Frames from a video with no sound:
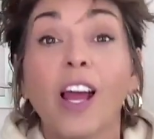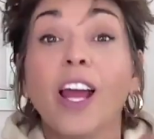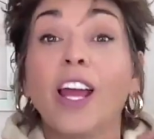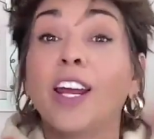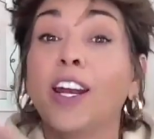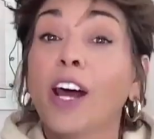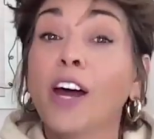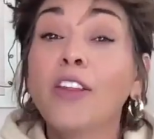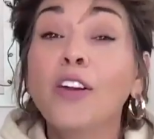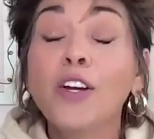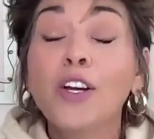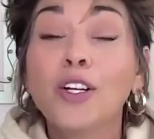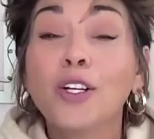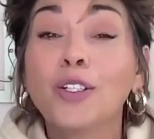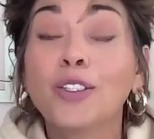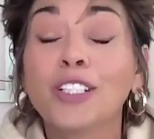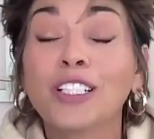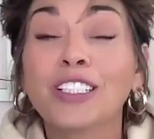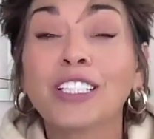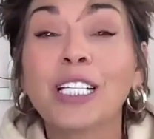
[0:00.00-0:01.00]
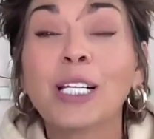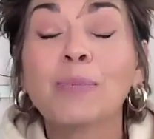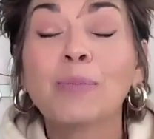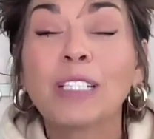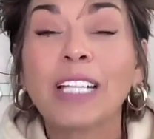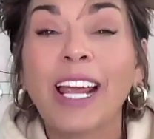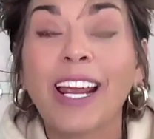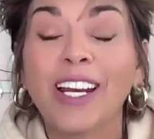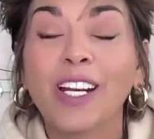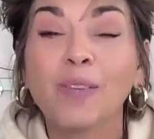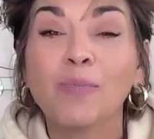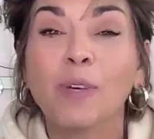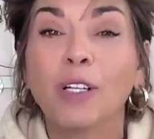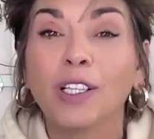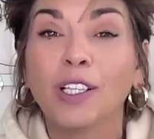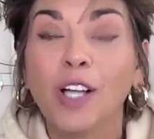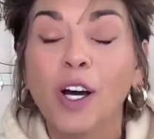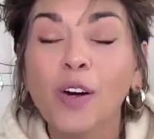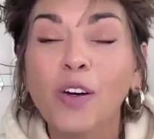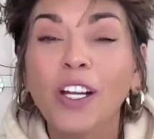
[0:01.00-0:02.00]
In other news, it seems Katie
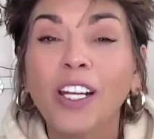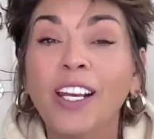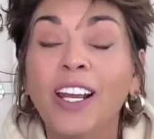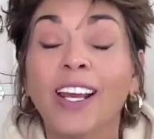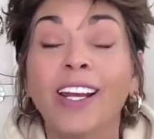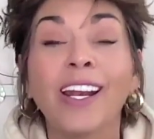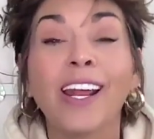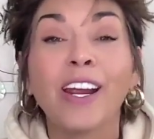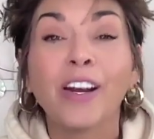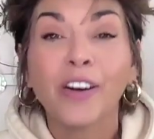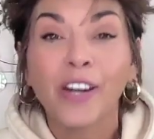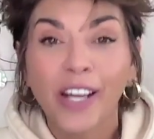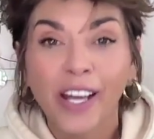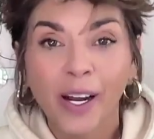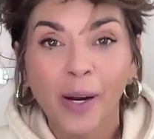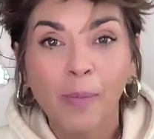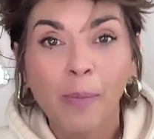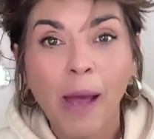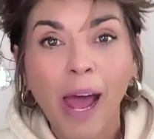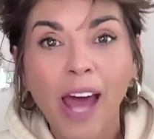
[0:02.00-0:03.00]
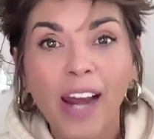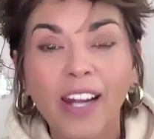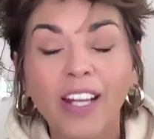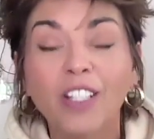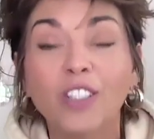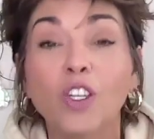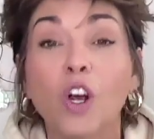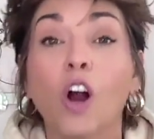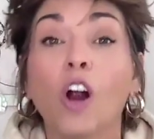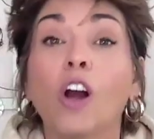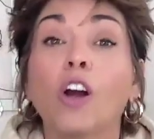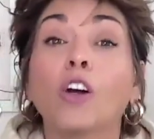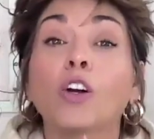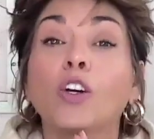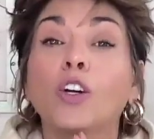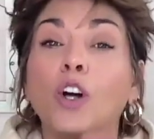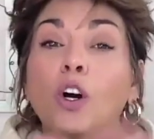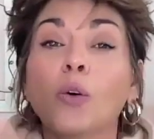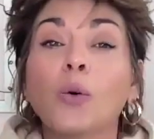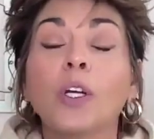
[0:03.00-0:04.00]
Maloney and Ariana Madix are
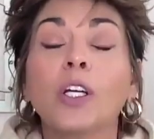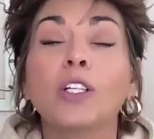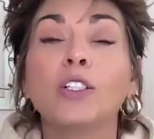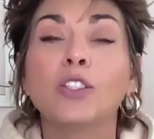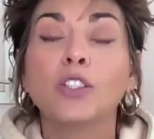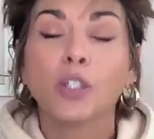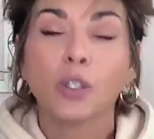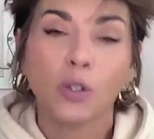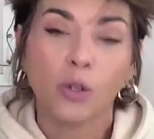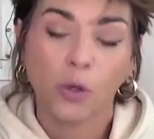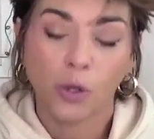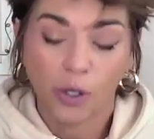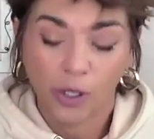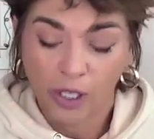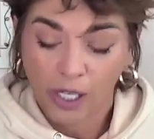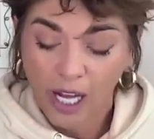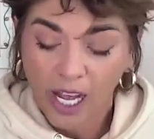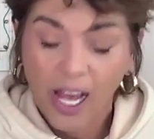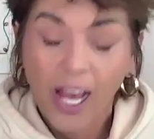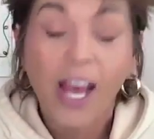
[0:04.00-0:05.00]
going to court.